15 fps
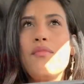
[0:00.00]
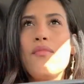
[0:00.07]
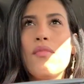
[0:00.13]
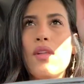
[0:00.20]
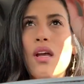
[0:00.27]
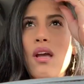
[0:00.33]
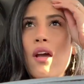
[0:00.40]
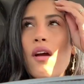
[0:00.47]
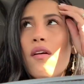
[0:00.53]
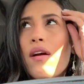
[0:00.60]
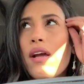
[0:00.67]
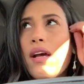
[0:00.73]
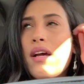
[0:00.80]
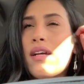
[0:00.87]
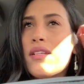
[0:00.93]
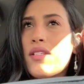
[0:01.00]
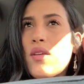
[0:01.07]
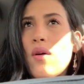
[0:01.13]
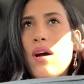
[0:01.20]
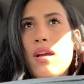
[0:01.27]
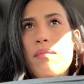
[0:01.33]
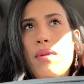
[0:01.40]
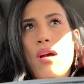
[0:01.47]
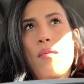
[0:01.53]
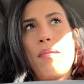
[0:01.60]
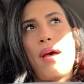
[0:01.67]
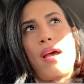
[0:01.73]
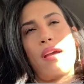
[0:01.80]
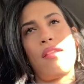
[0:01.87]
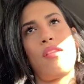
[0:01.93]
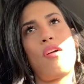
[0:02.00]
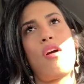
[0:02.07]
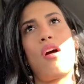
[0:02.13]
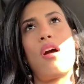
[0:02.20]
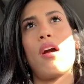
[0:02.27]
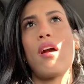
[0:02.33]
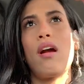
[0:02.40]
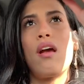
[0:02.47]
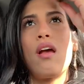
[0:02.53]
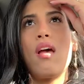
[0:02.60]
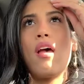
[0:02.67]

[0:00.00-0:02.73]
Alright guys, so I'm now back in the car.